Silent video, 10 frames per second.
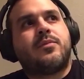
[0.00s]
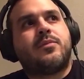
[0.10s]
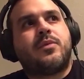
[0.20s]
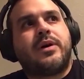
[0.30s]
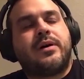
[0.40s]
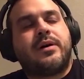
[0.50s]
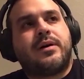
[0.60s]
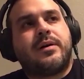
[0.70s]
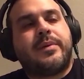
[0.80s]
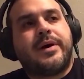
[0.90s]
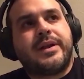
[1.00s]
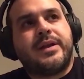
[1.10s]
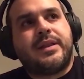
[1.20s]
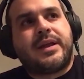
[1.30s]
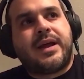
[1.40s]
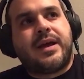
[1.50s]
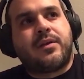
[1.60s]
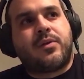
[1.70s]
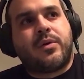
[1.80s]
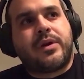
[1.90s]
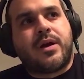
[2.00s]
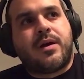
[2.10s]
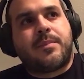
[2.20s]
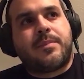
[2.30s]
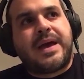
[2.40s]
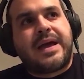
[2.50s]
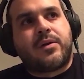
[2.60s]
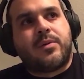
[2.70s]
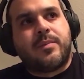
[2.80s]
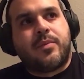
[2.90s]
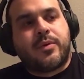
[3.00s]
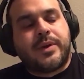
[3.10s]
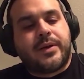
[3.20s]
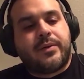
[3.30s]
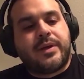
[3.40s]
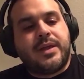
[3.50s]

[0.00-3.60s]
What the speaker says: A buddy that I had growing up back home in Puerto Rico,